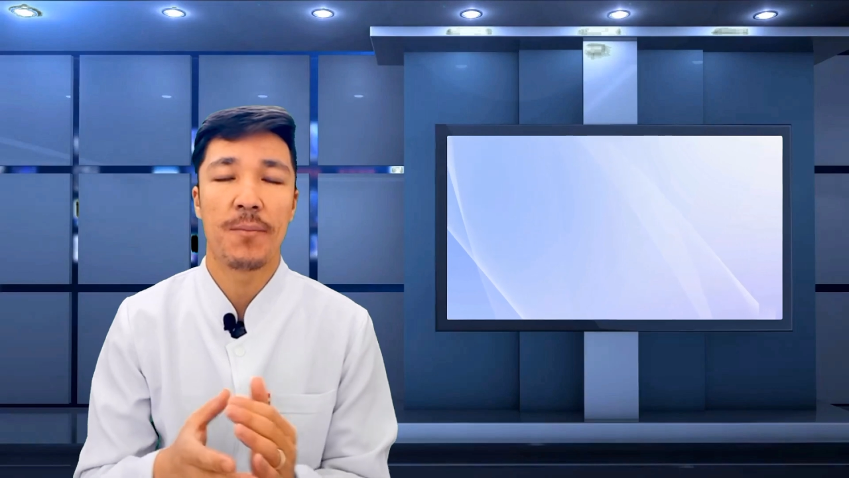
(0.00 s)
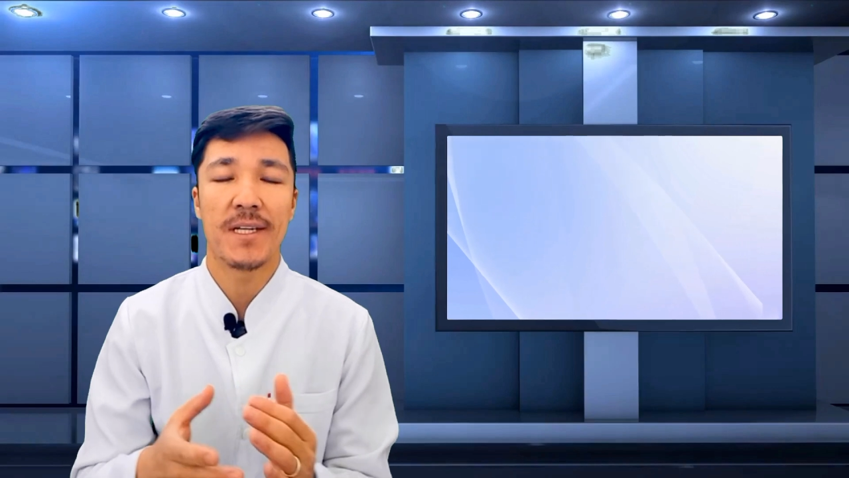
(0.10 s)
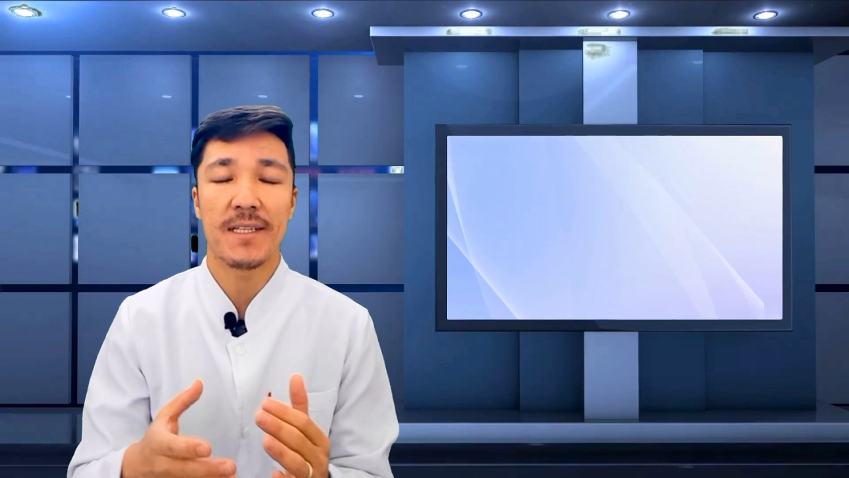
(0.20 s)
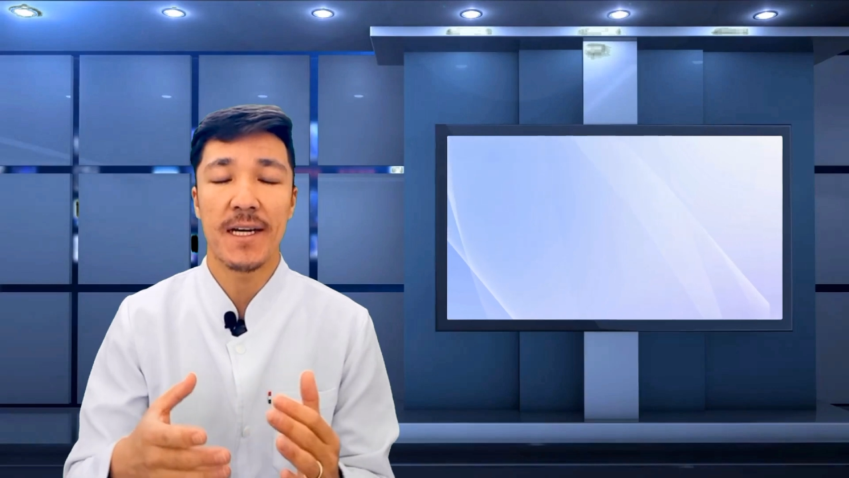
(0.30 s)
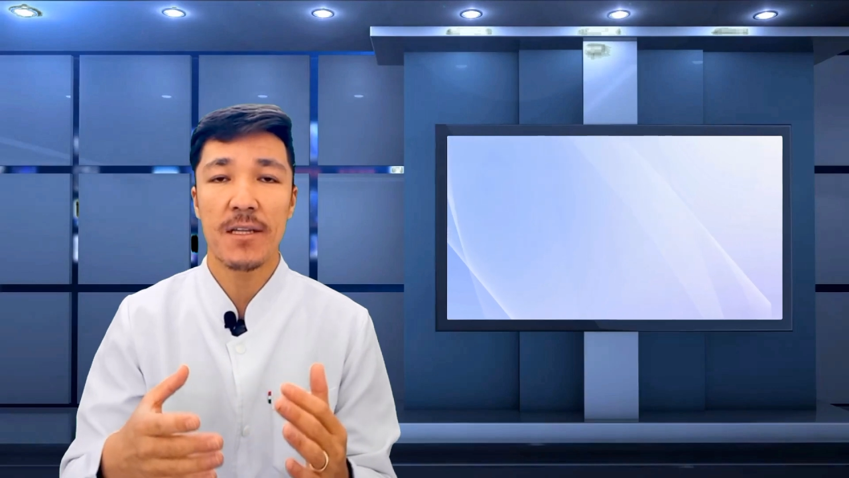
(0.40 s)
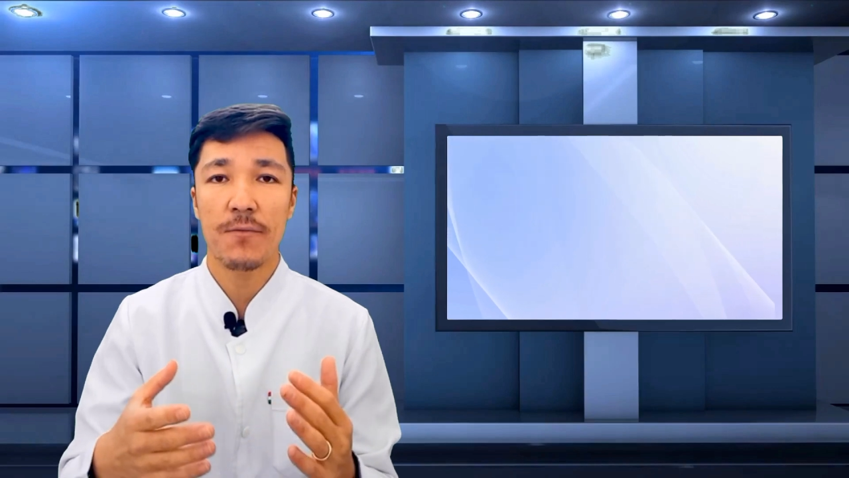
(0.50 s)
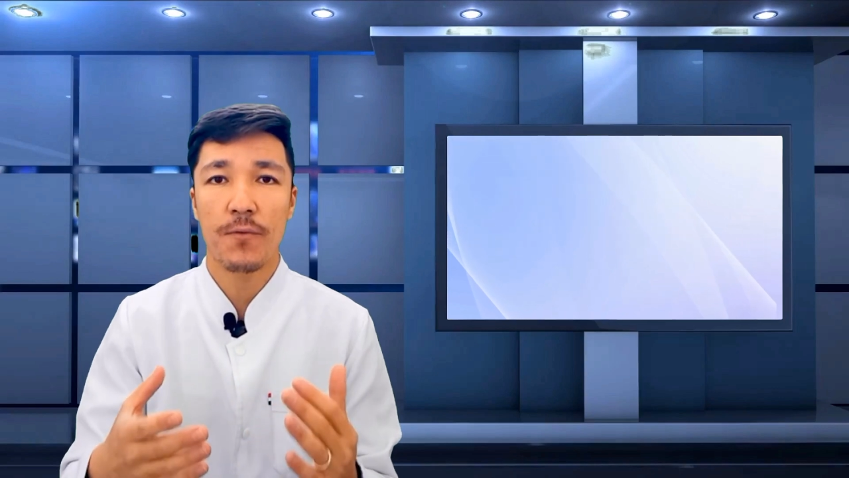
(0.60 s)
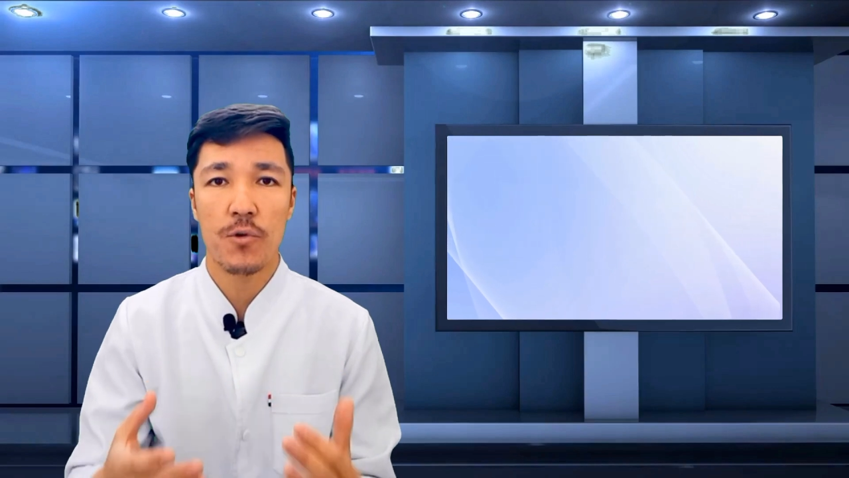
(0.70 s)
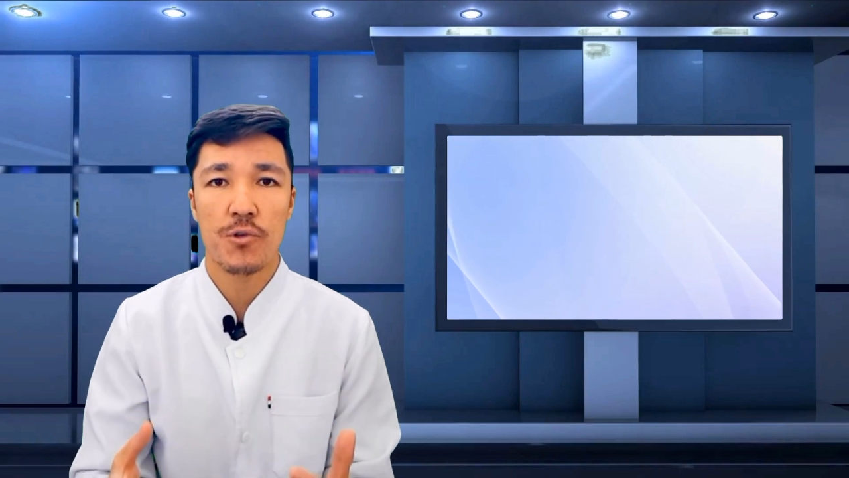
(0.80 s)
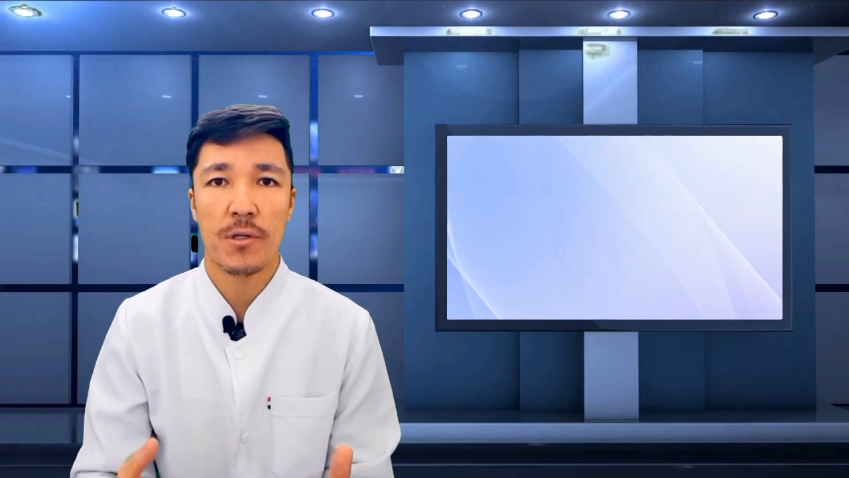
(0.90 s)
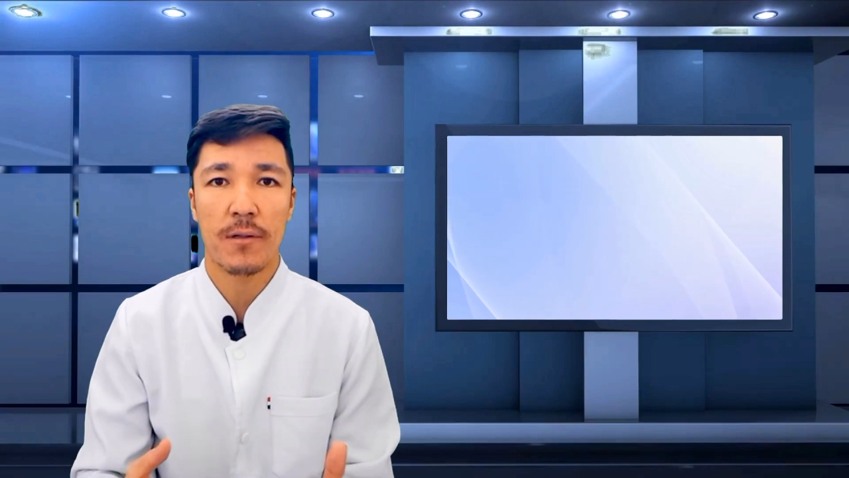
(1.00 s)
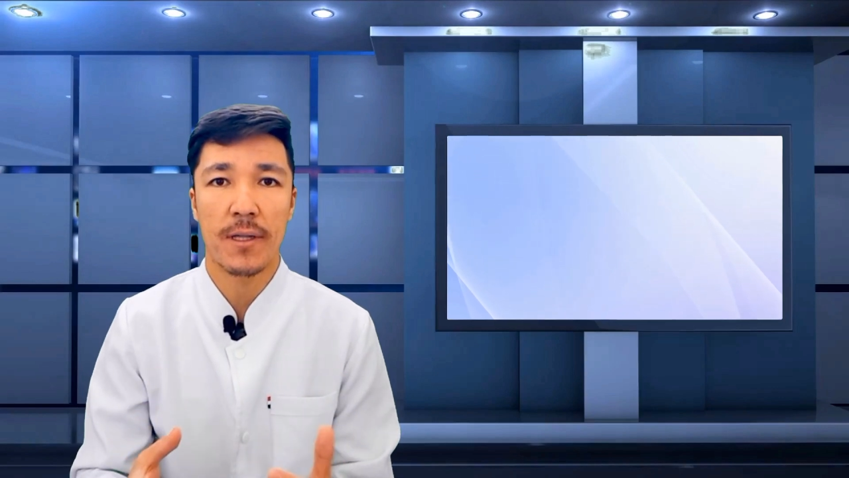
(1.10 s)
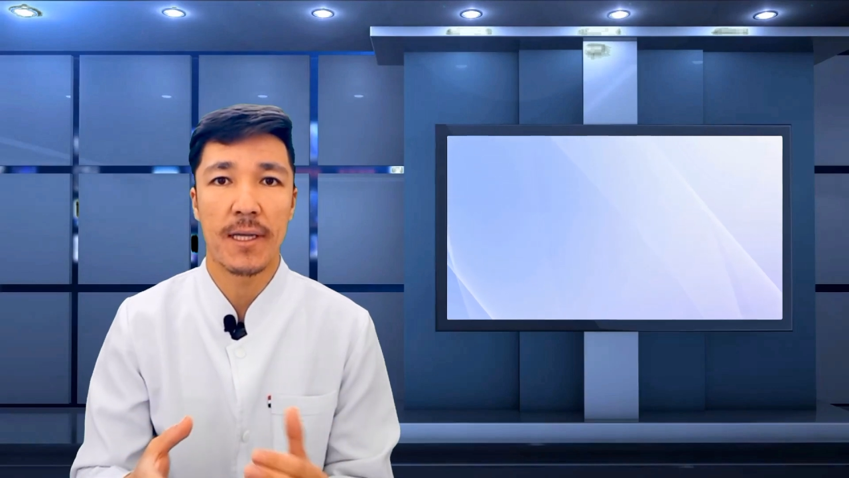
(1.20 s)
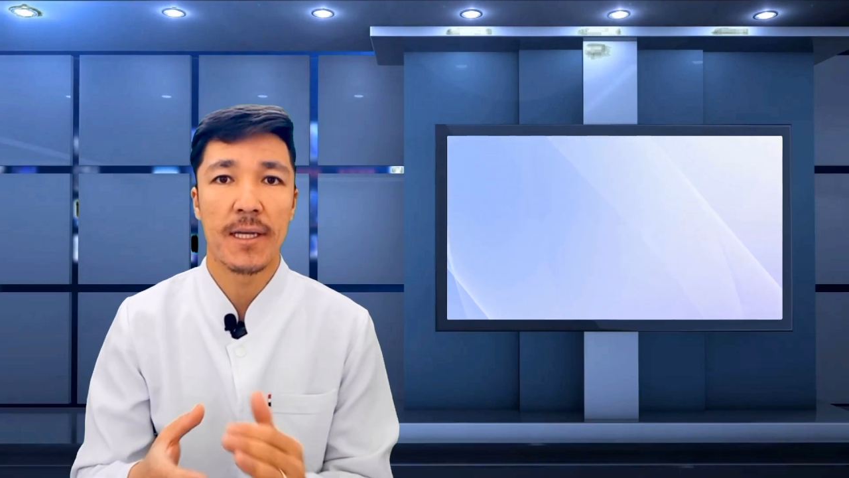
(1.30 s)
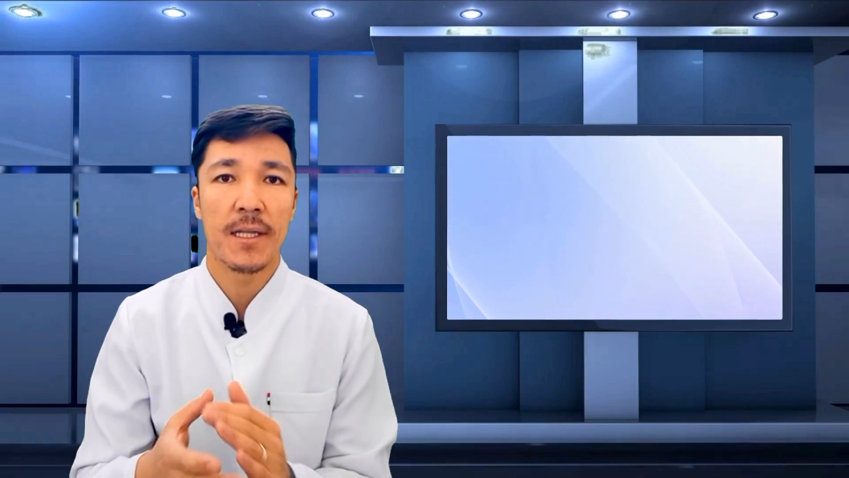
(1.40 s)
But
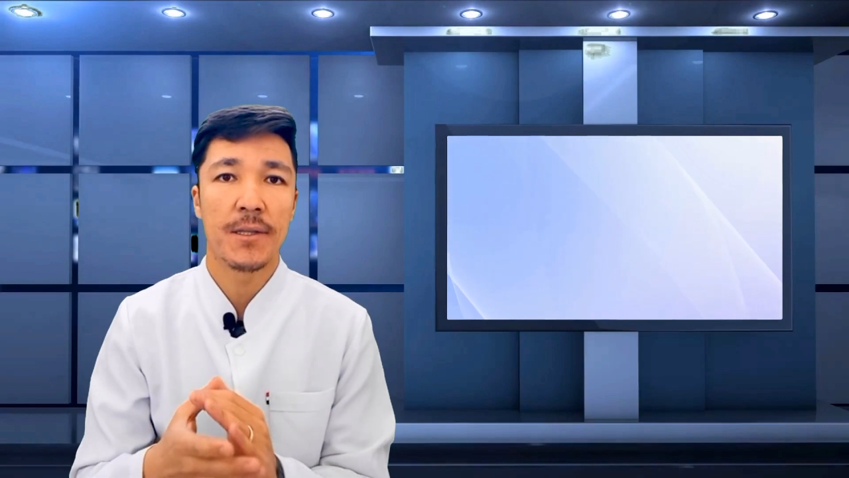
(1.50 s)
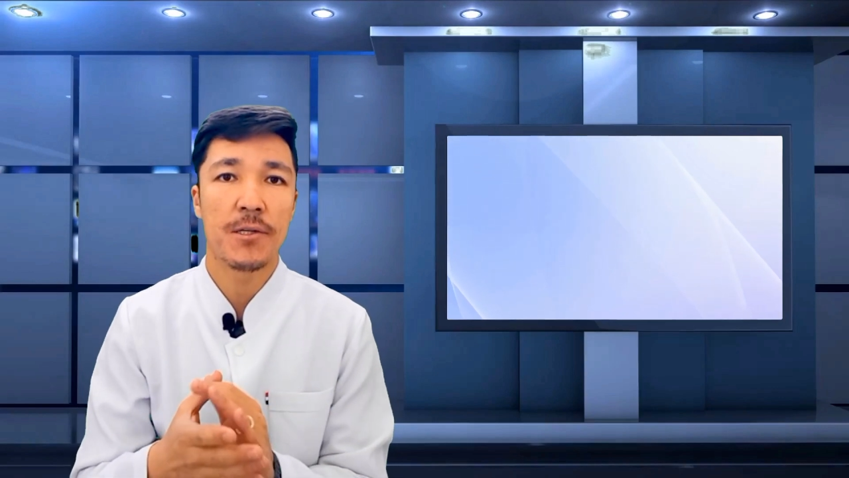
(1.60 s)
unfortunately,